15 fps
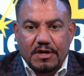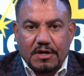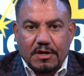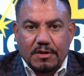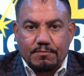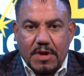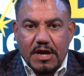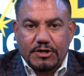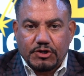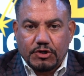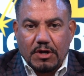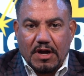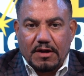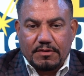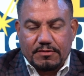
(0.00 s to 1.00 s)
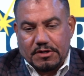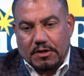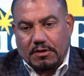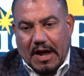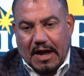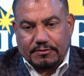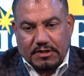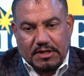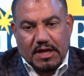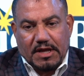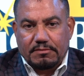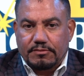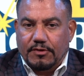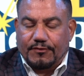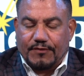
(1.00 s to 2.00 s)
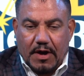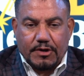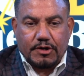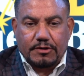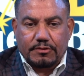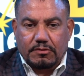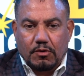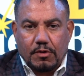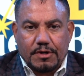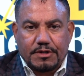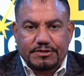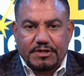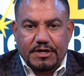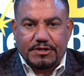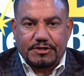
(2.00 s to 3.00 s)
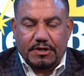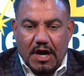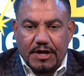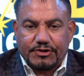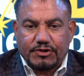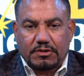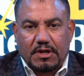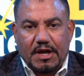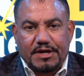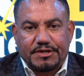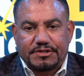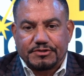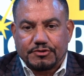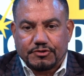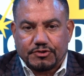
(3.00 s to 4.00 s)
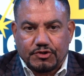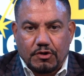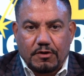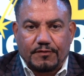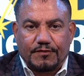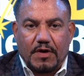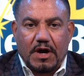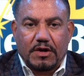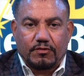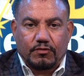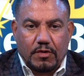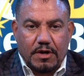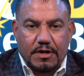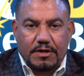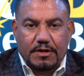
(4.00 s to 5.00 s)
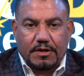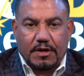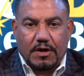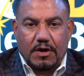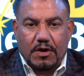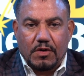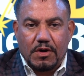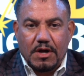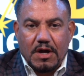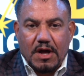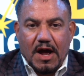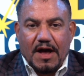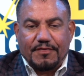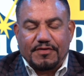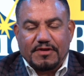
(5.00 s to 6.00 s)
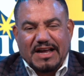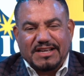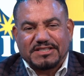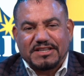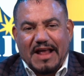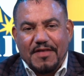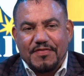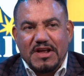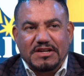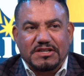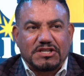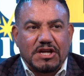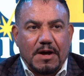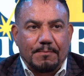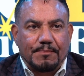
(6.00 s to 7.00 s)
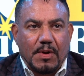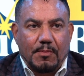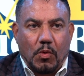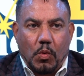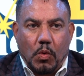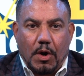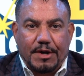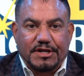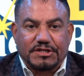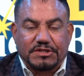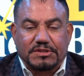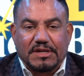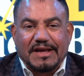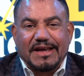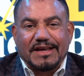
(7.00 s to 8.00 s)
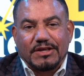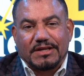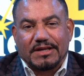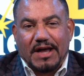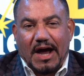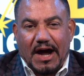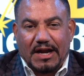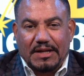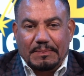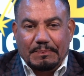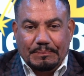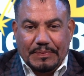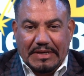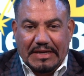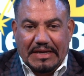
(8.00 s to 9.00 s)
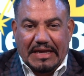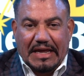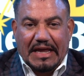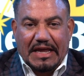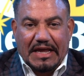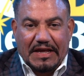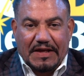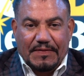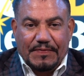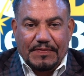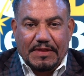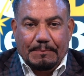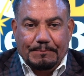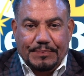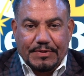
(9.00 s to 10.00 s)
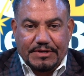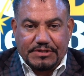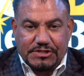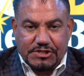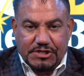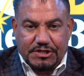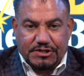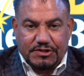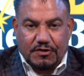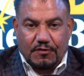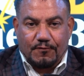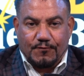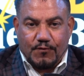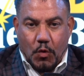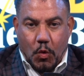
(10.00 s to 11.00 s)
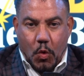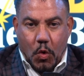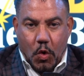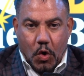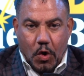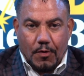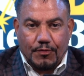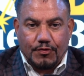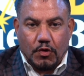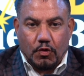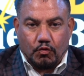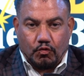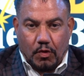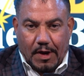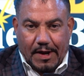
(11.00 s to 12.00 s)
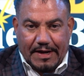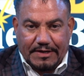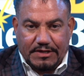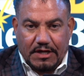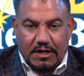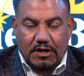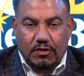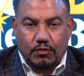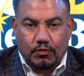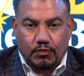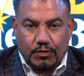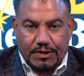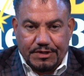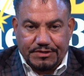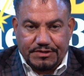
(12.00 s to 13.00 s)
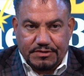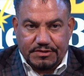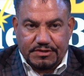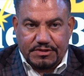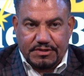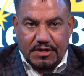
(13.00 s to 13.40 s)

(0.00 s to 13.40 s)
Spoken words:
Make sure you have, out the gate, you found a good organization, you got your license, you're certified, ready to go. I think tip number 1 is you got to be in the business for the right reasons.